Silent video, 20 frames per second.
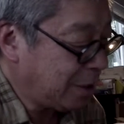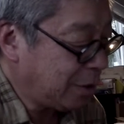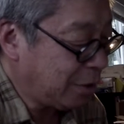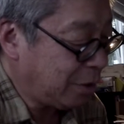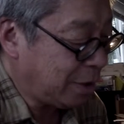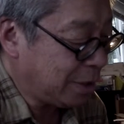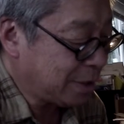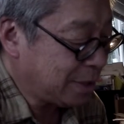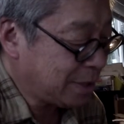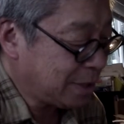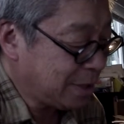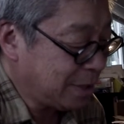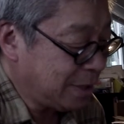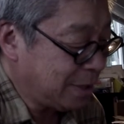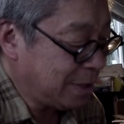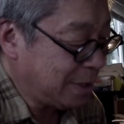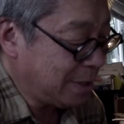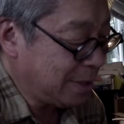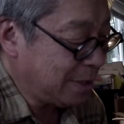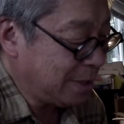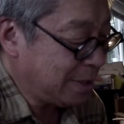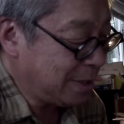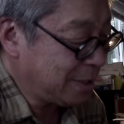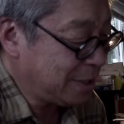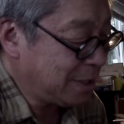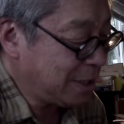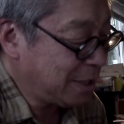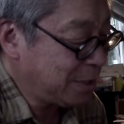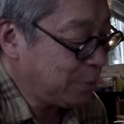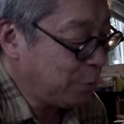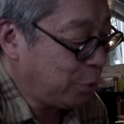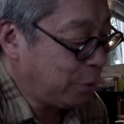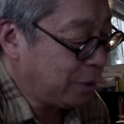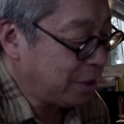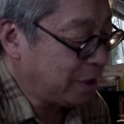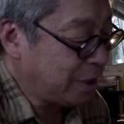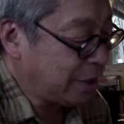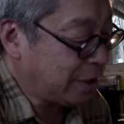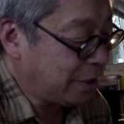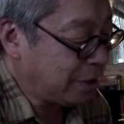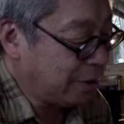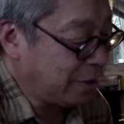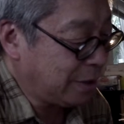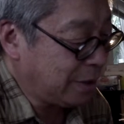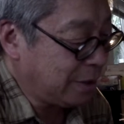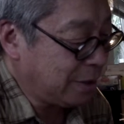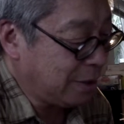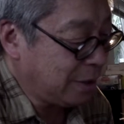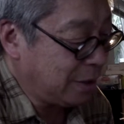lost six points here